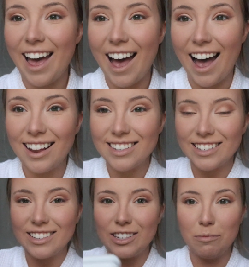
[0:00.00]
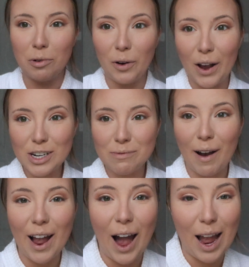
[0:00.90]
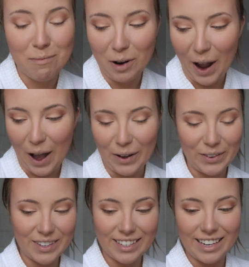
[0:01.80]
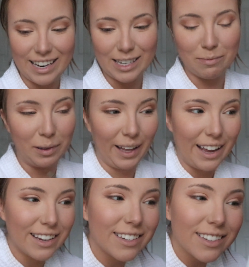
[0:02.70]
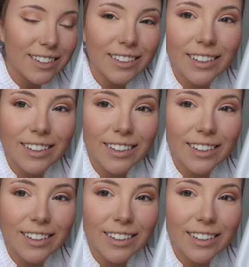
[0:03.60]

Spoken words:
that to brush my eyebrows into place.